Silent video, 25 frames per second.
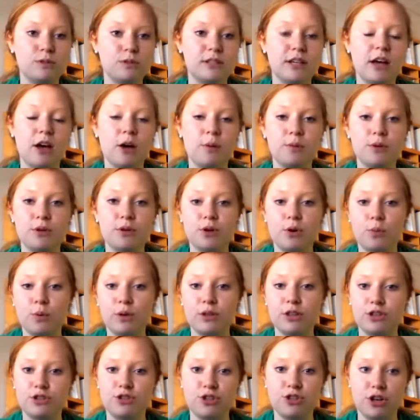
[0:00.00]
to help you know
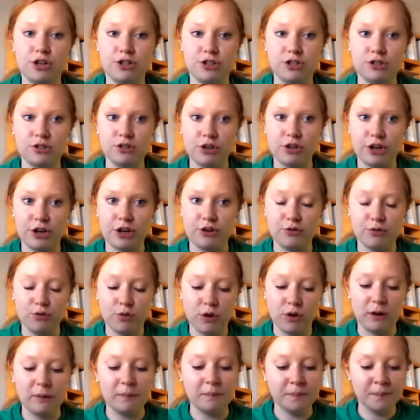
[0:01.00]
what the judge is looking
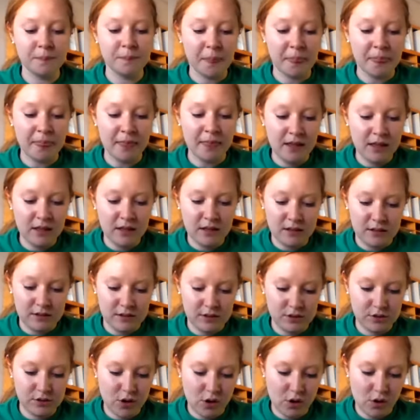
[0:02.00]
for.
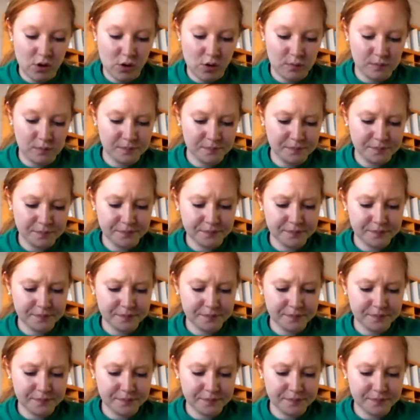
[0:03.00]
So